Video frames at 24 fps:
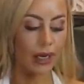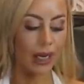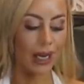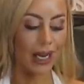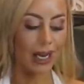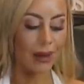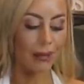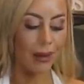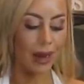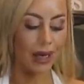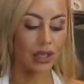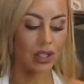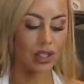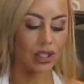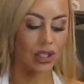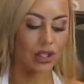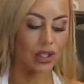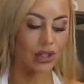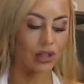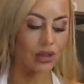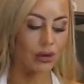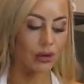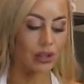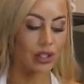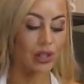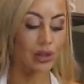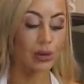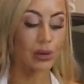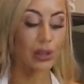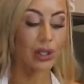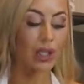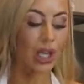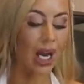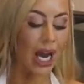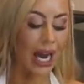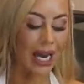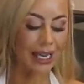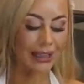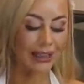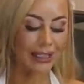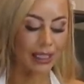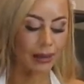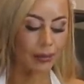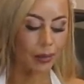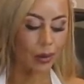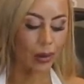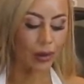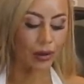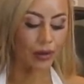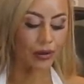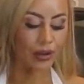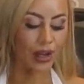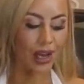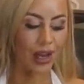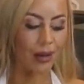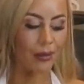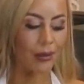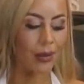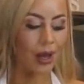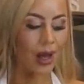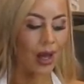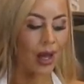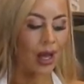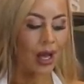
I am actually just going to lightly boil them.